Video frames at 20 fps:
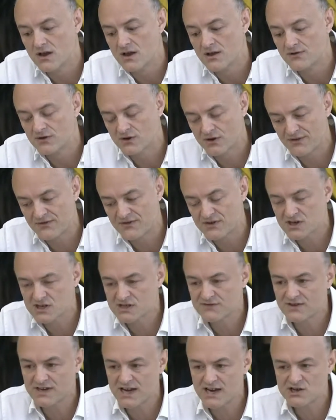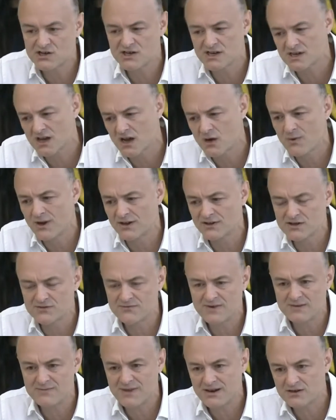the justification is, it doesn't
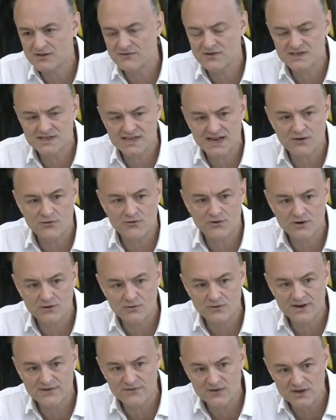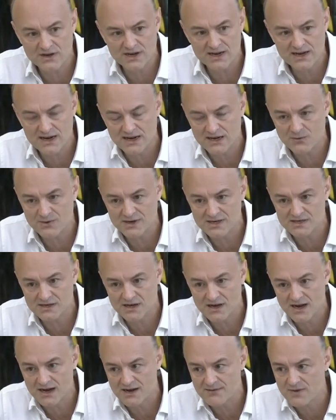really matter if it's now or in a week's
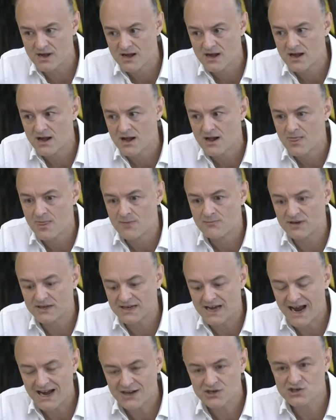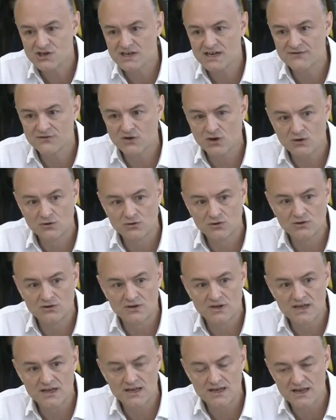time. But actually, if the
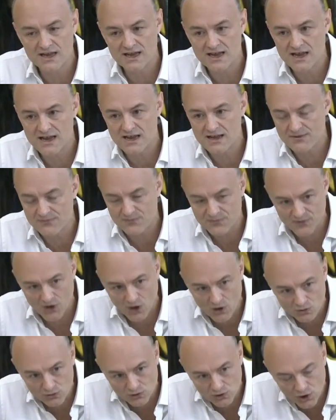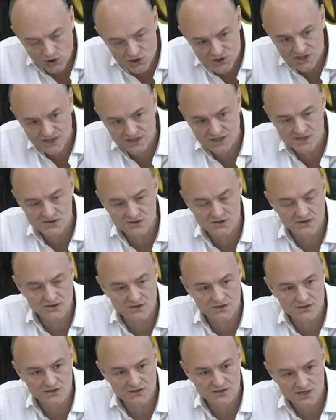whole logic
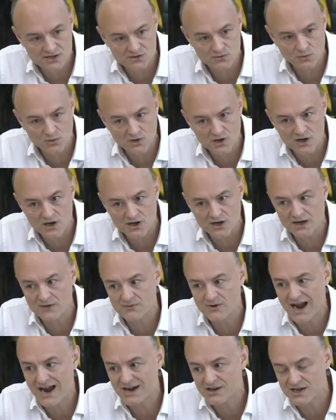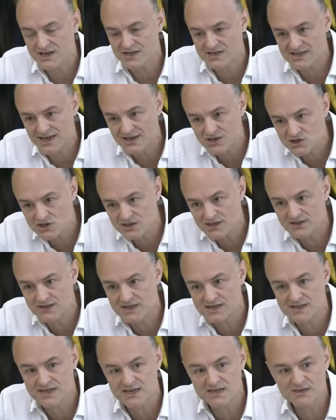doesn't work, and essentially
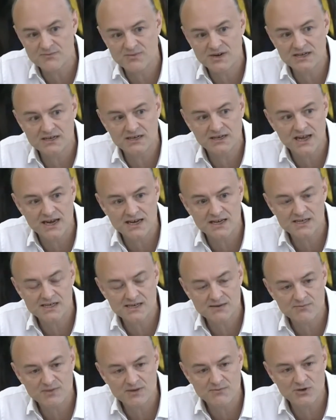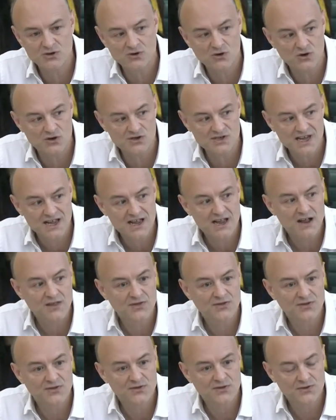these things have been delayed simply because
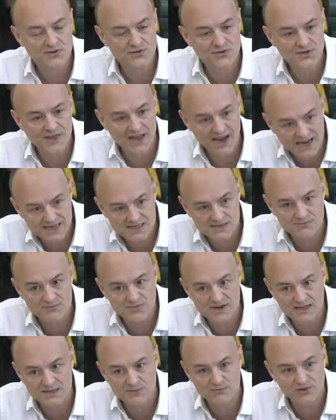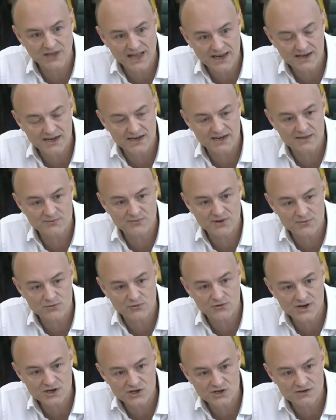there hasn't been the planning and the
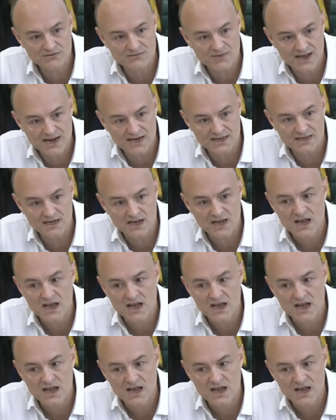preparation made.